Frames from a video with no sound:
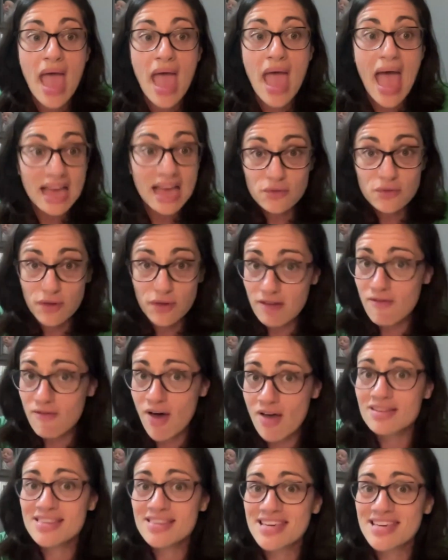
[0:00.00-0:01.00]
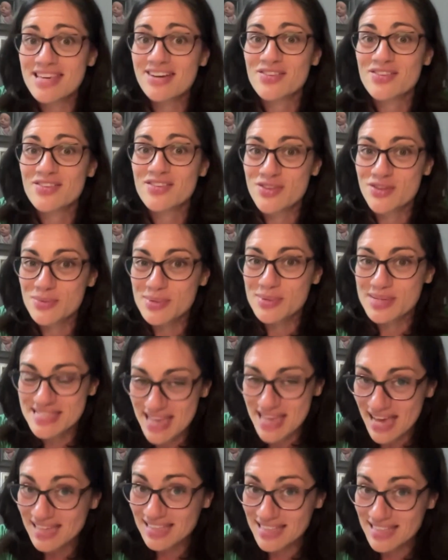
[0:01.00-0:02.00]
activate volunteers to do
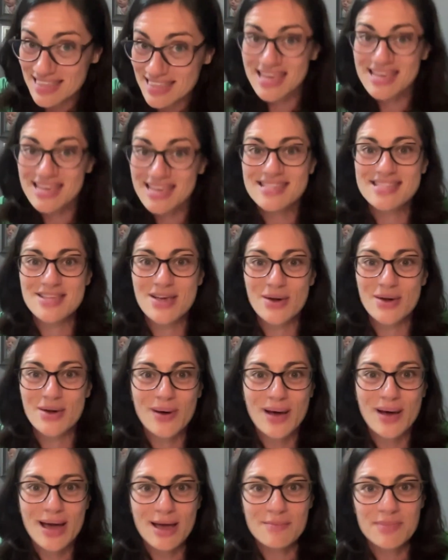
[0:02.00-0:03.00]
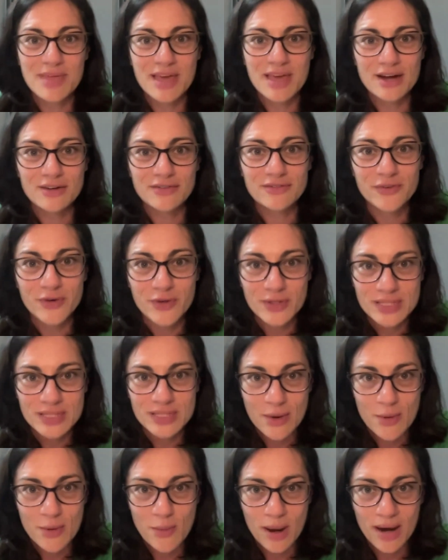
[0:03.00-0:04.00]
exactly this. So they are fully
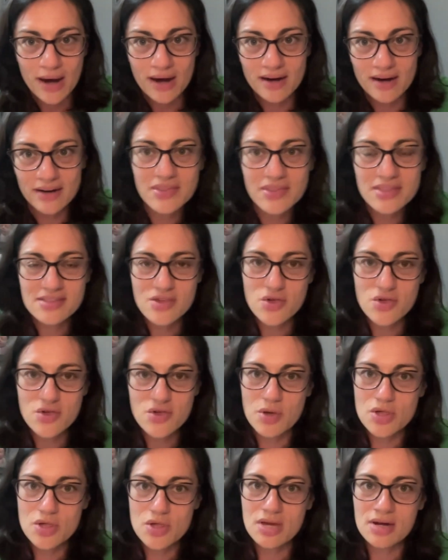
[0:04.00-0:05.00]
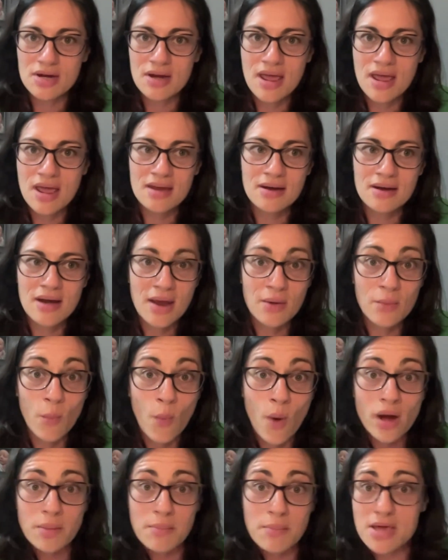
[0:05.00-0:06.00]
aware of the situation and
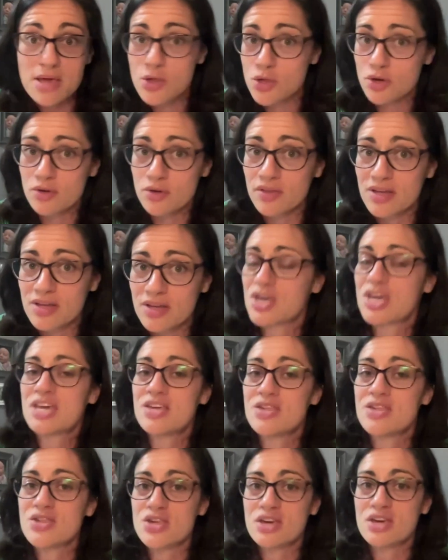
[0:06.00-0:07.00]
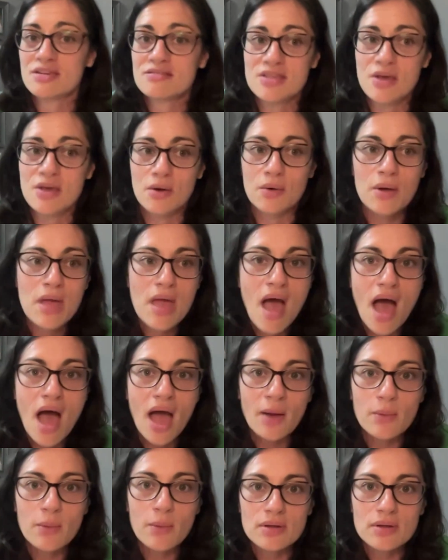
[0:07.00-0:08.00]
want to make sure that it changes. So
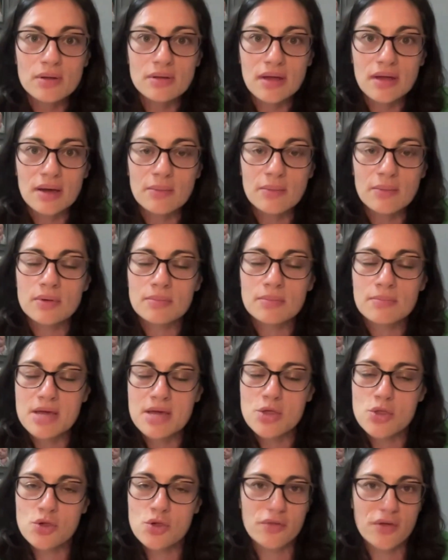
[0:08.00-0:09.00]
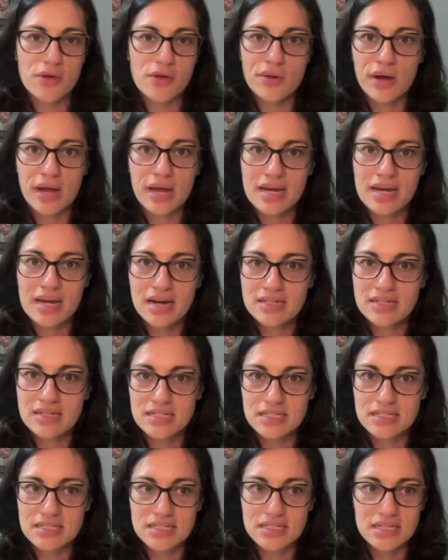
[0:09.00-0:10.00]
I will make sure that you're
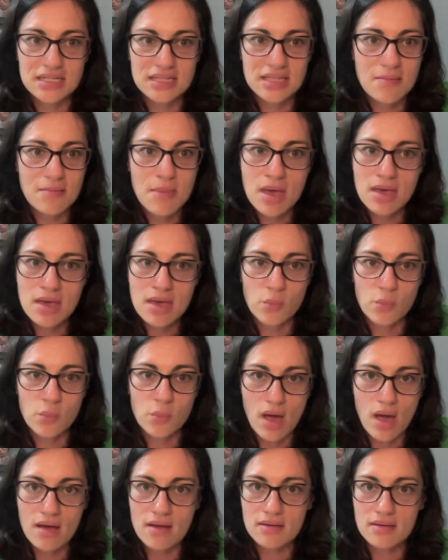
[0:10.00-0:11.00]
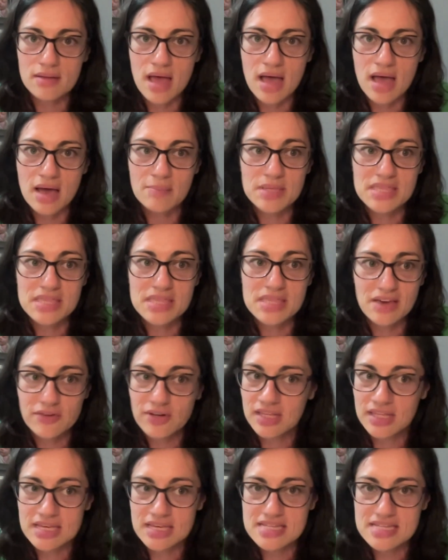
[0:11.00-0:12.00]
connected to them as well. But
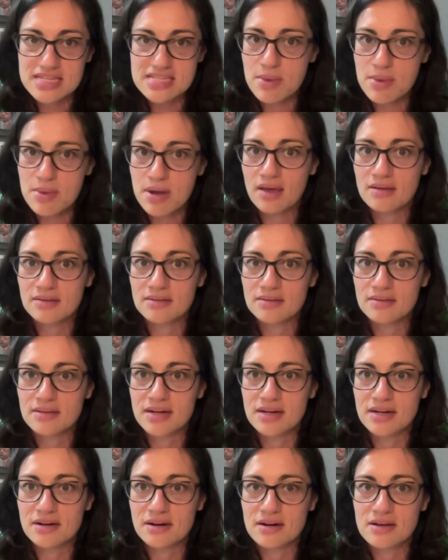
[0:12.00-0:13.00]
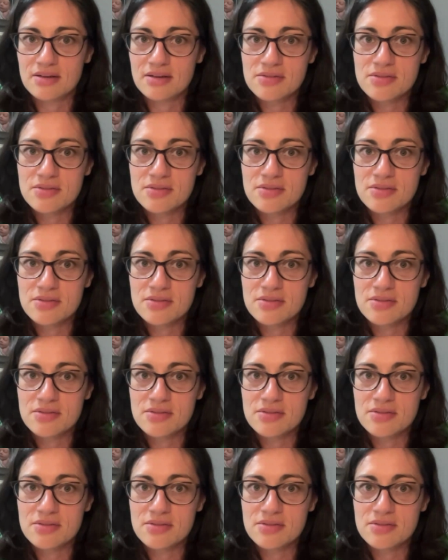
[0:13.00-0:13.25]
definitely submitting a letter